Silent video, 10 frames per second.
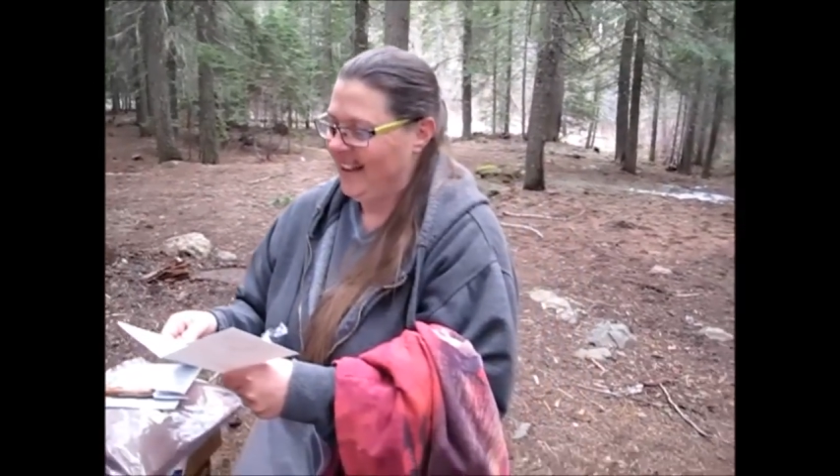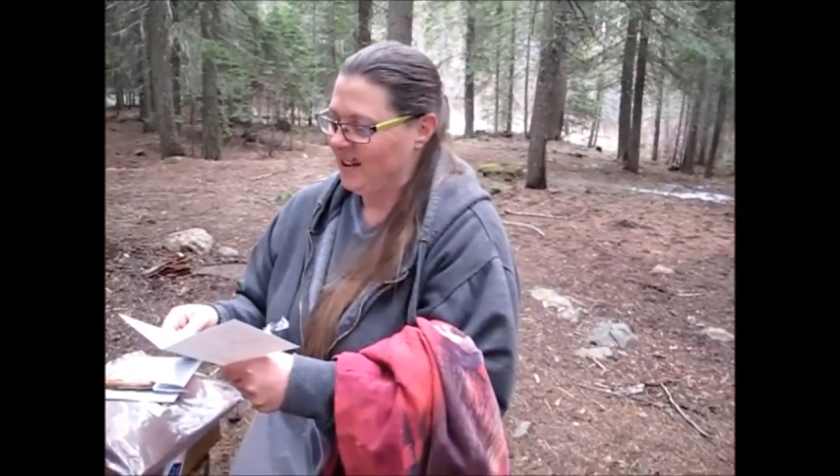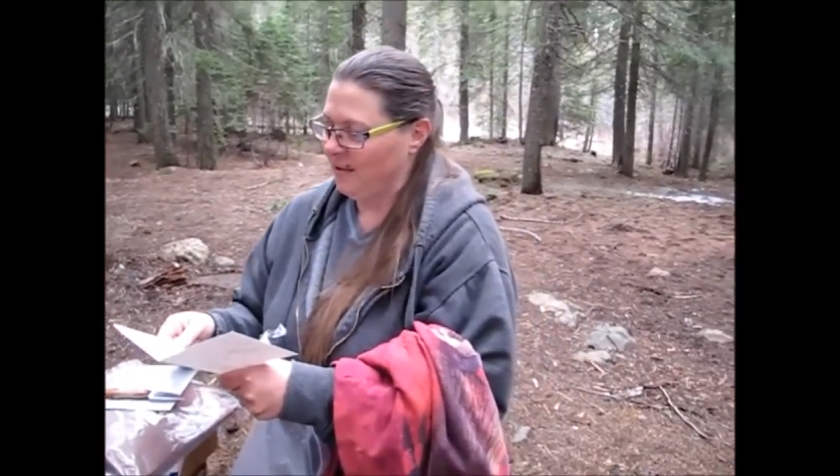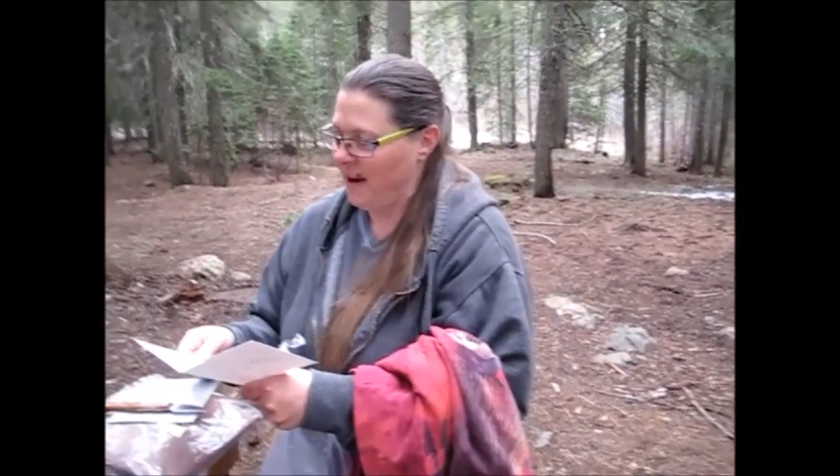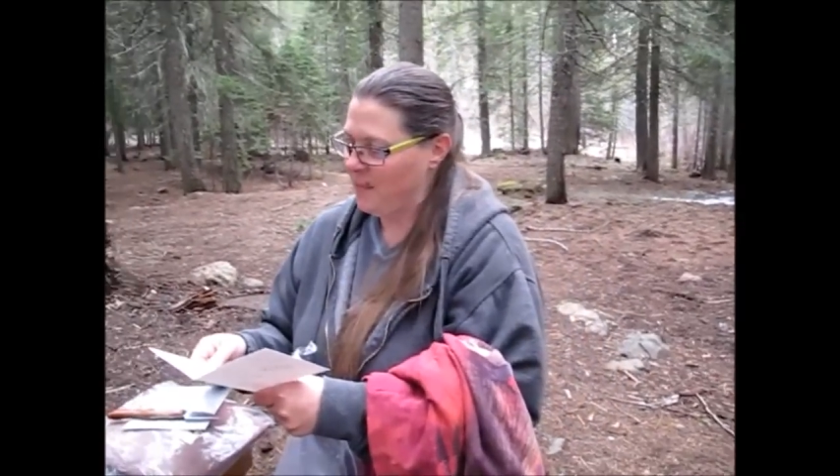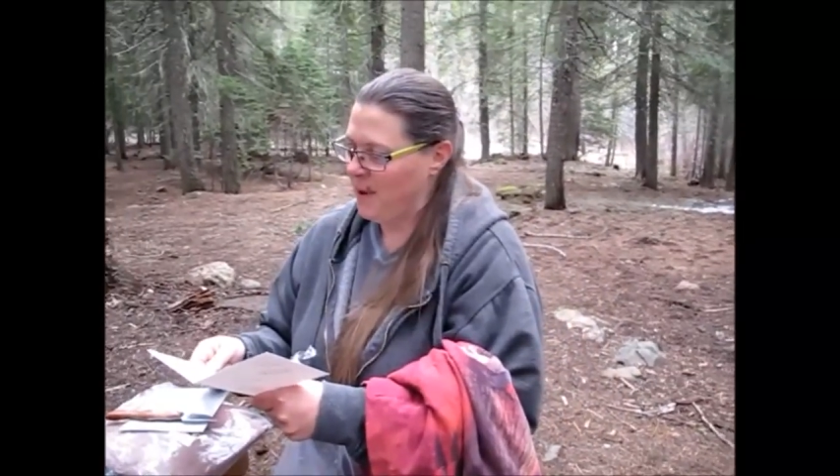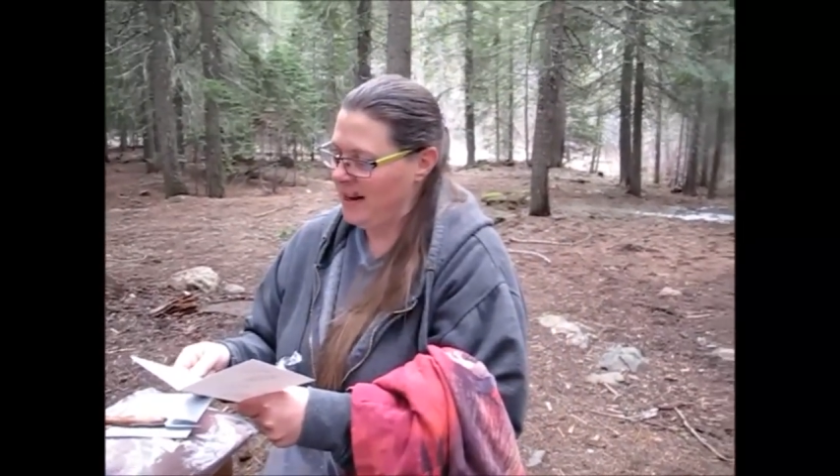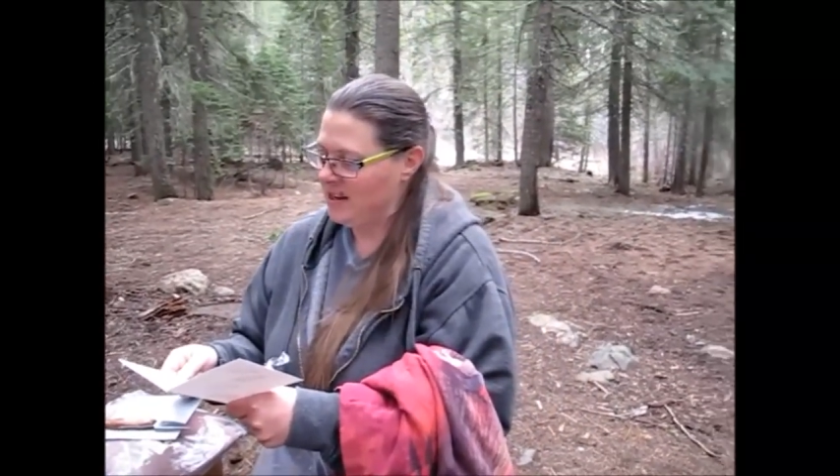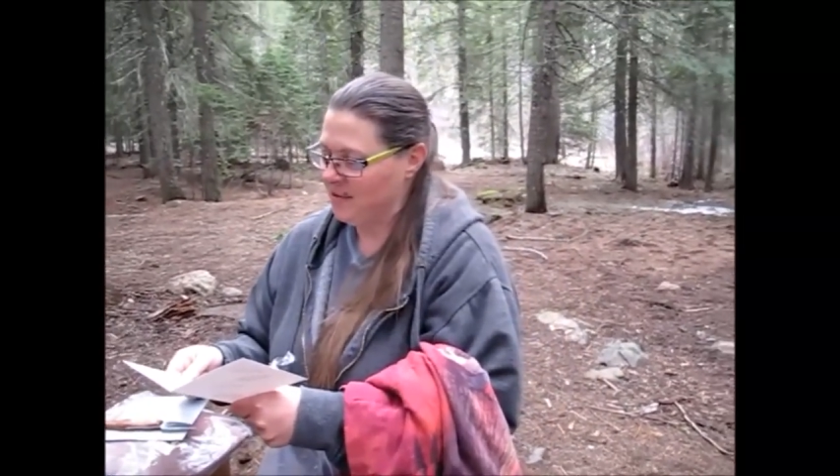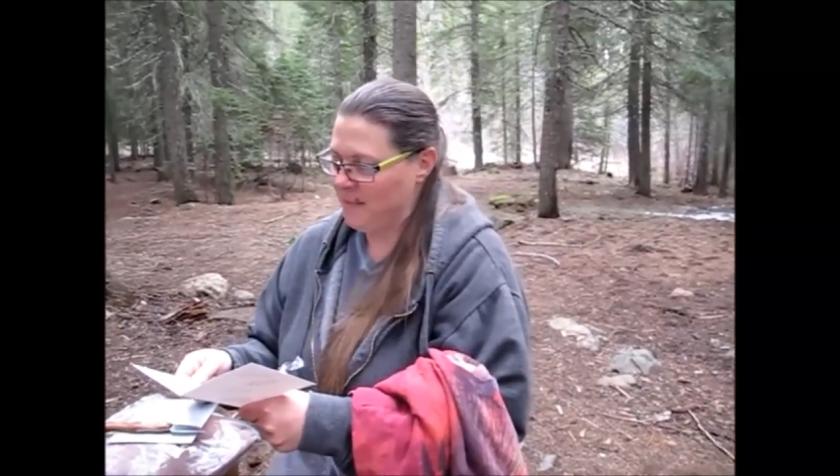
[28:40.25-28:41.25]
The red
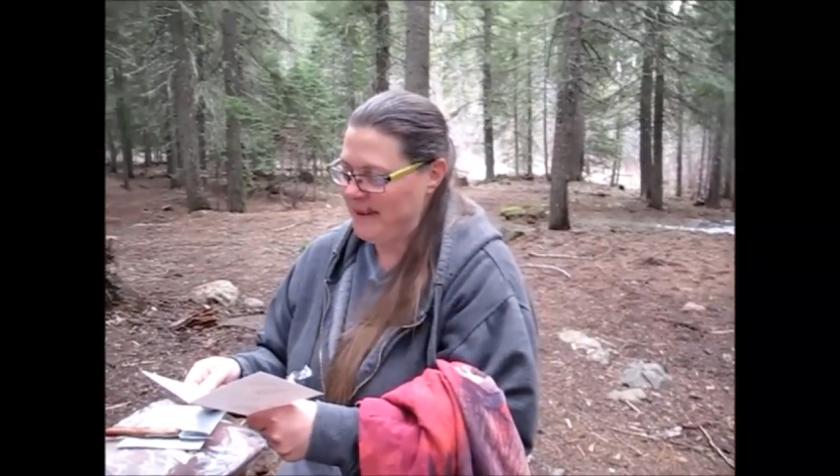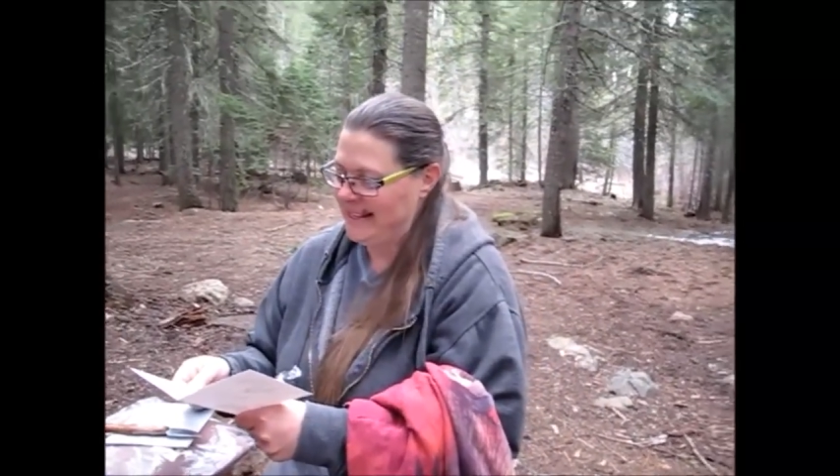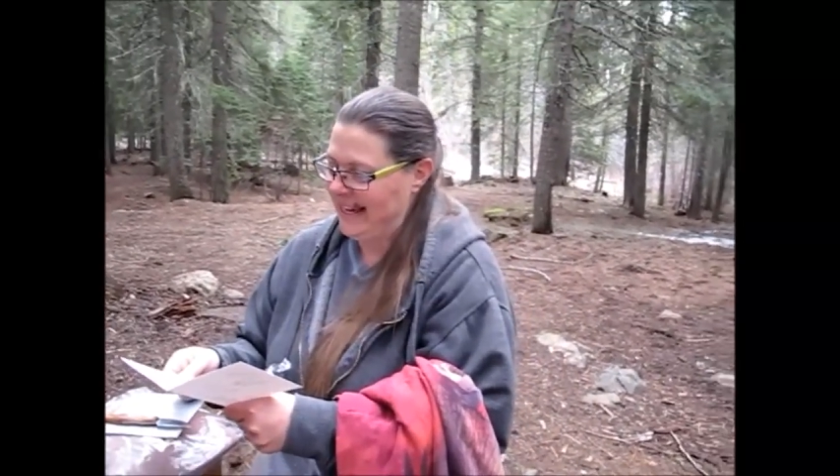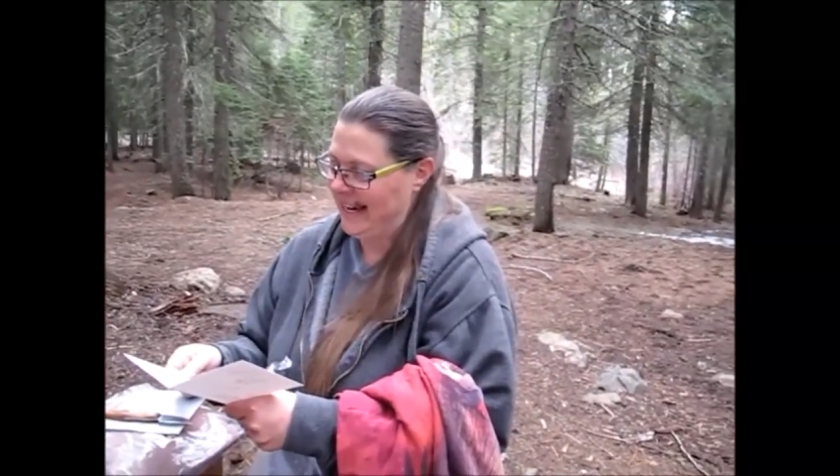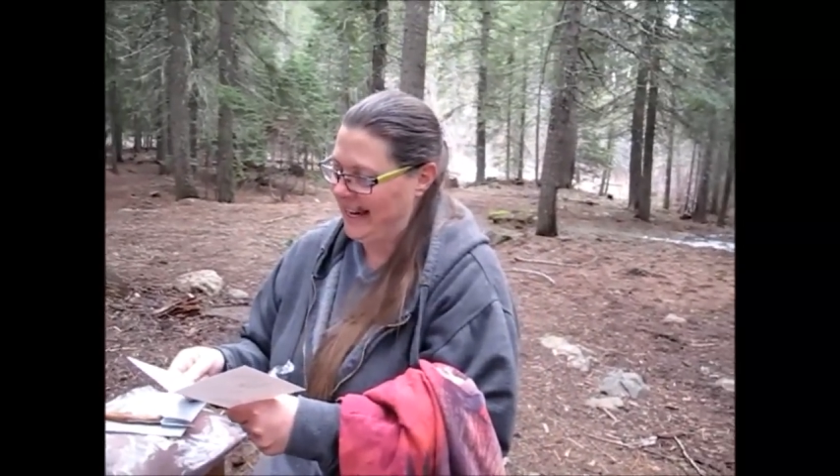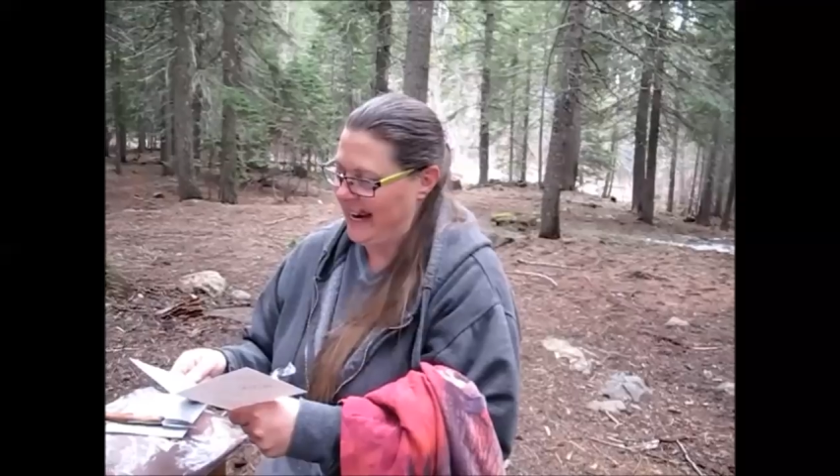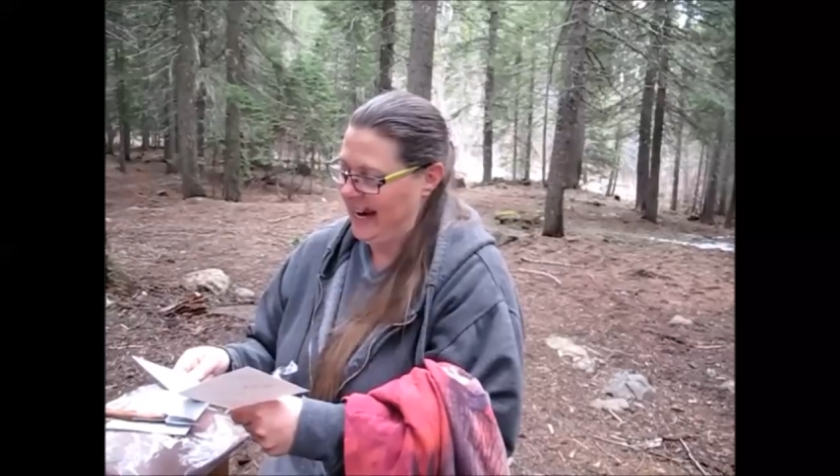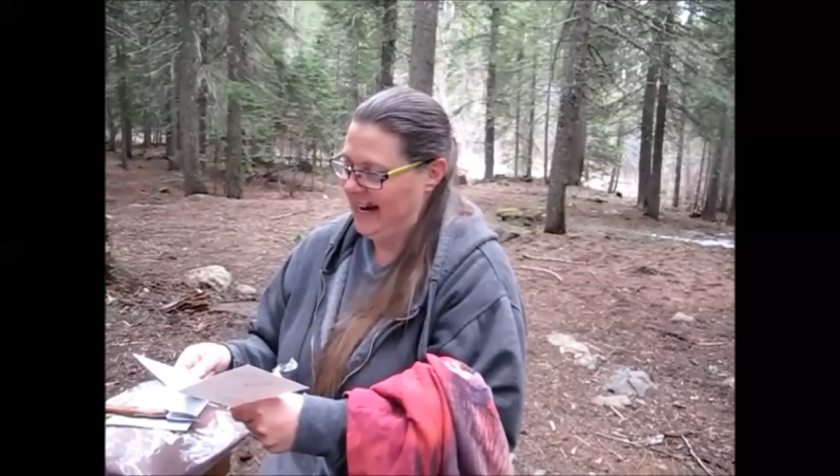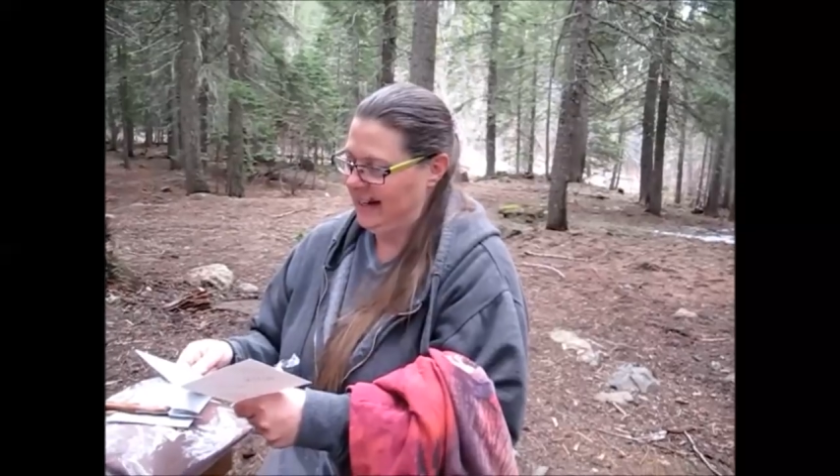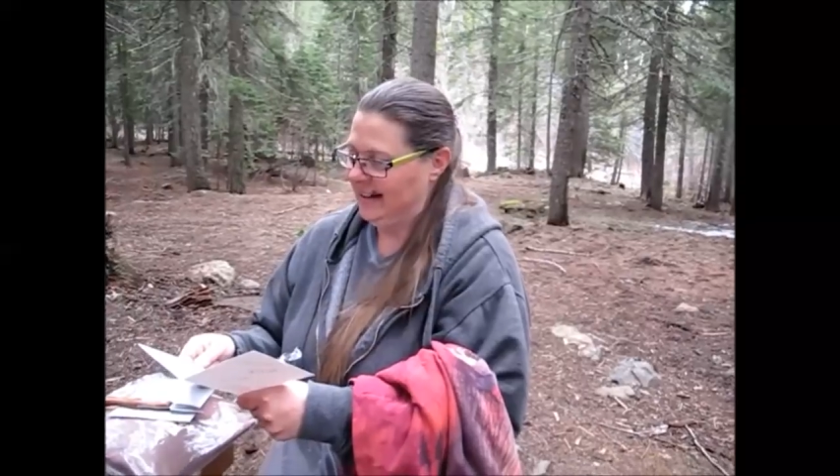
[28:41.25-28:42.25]
one is for Miss
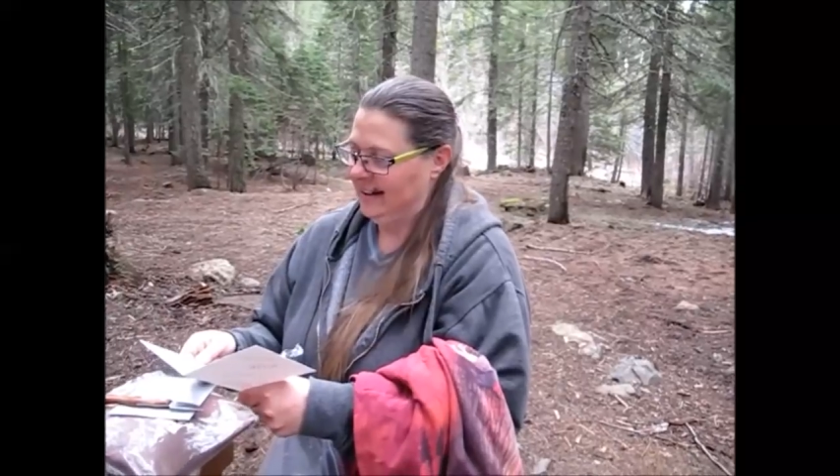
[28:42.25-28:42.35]
Kitty.